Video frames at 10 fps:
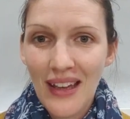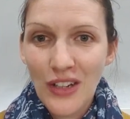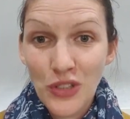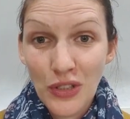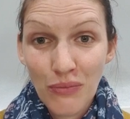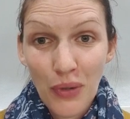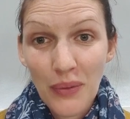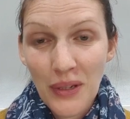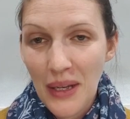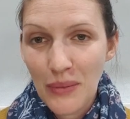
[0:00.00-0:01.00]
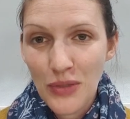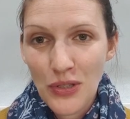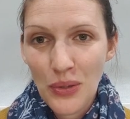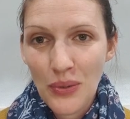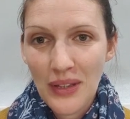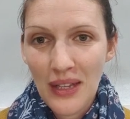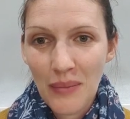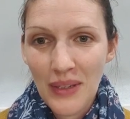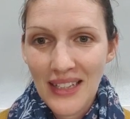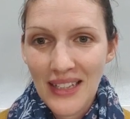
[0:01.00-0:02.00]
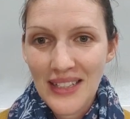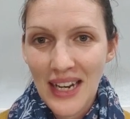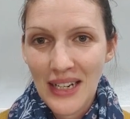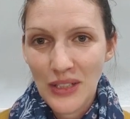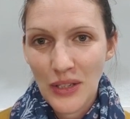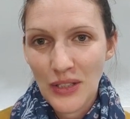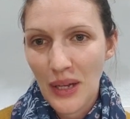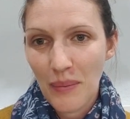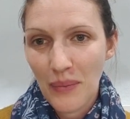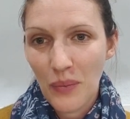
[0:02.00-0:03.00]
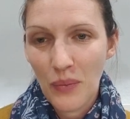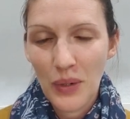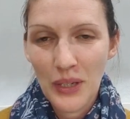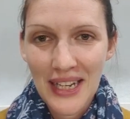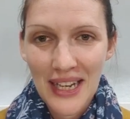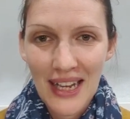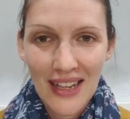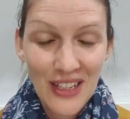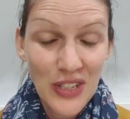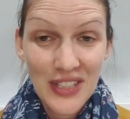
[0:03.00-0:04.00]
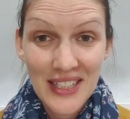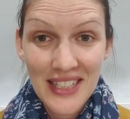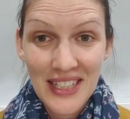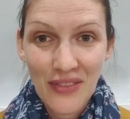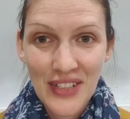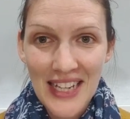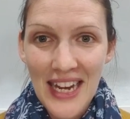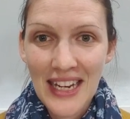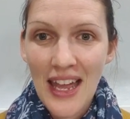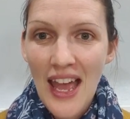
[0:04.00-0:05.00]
shouldn't probably be able to do with him in that state, because he uses this every day.